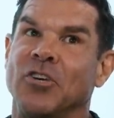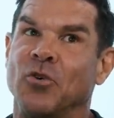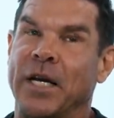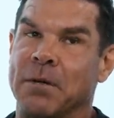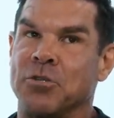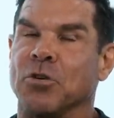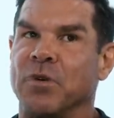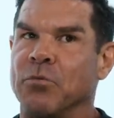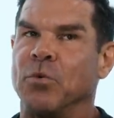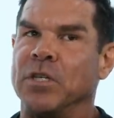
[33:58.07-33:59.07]
new hampshire
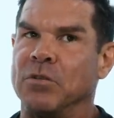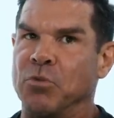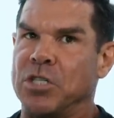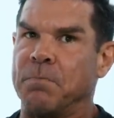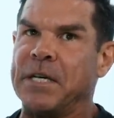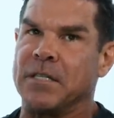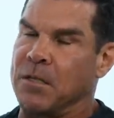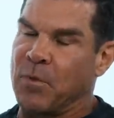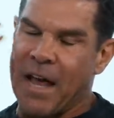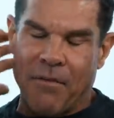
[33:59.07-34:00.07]
we, we, we speak to
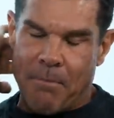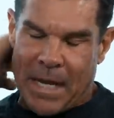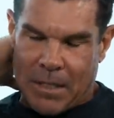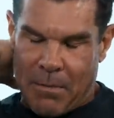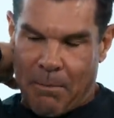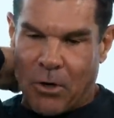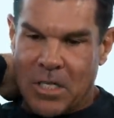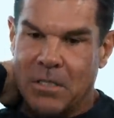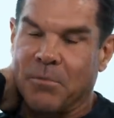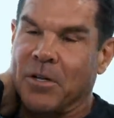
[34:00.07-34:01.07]
them we haven't met them in
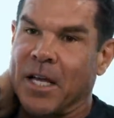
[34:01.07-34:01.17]
person but